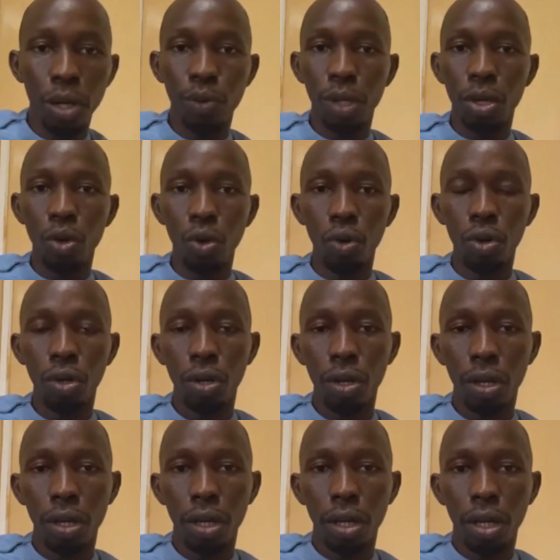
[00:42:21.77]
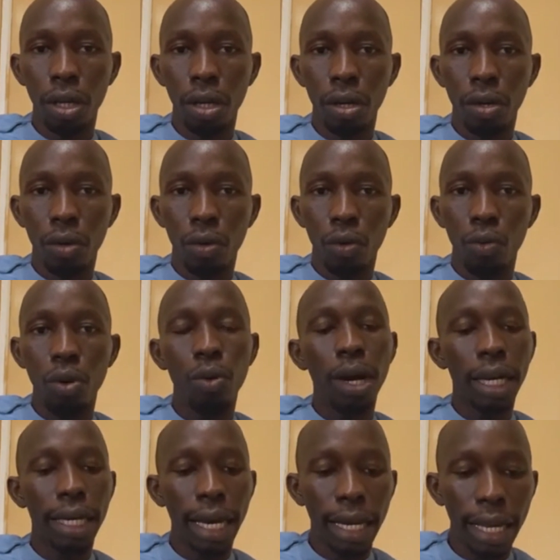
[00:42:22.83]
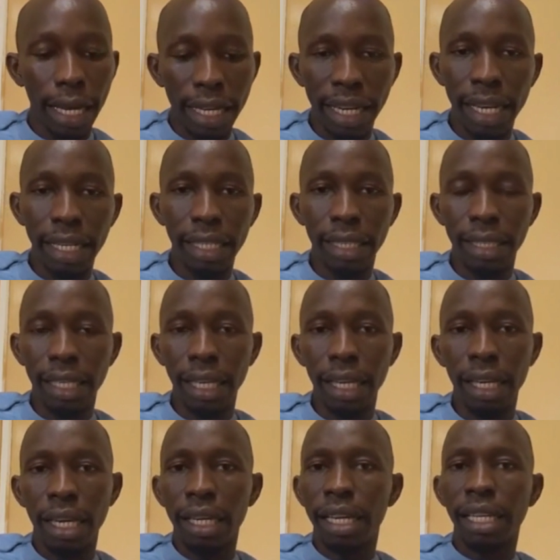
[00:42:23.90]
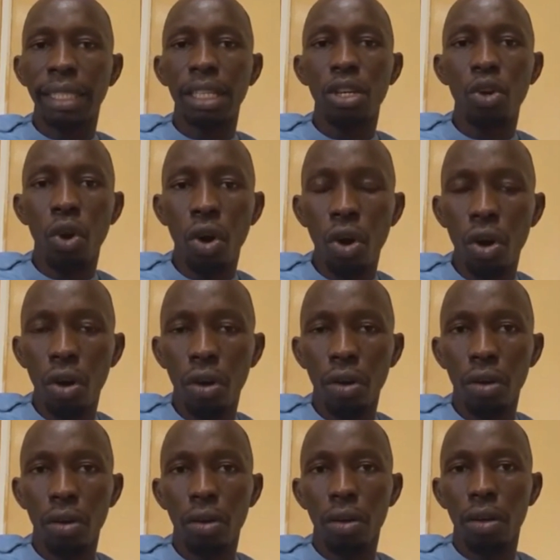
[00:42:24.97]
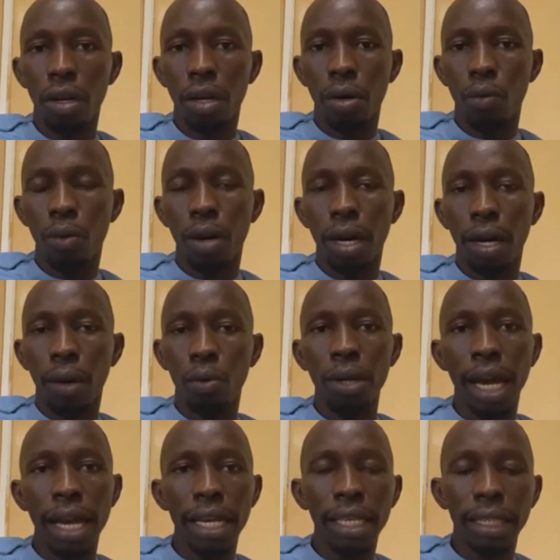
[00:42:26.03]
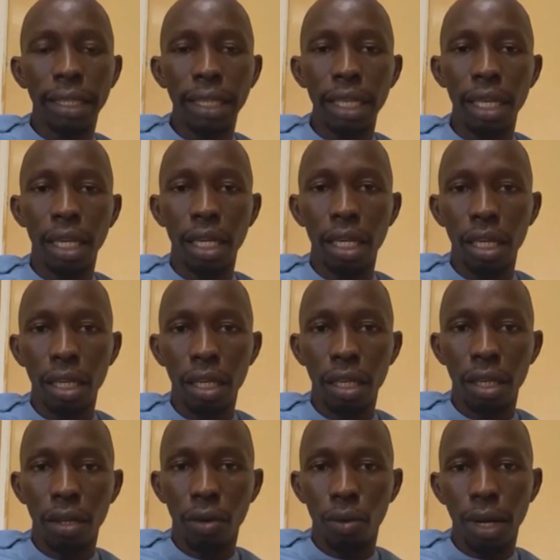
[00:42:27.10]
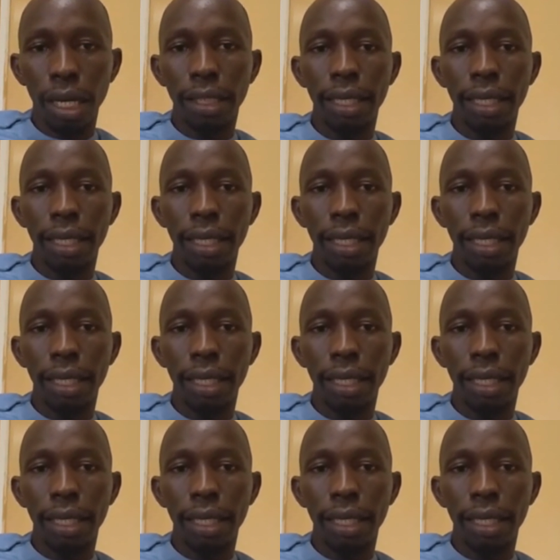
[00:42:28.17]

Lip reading: nah, His Excellency the President, and deserve that credit they pass every other Sierra Leonean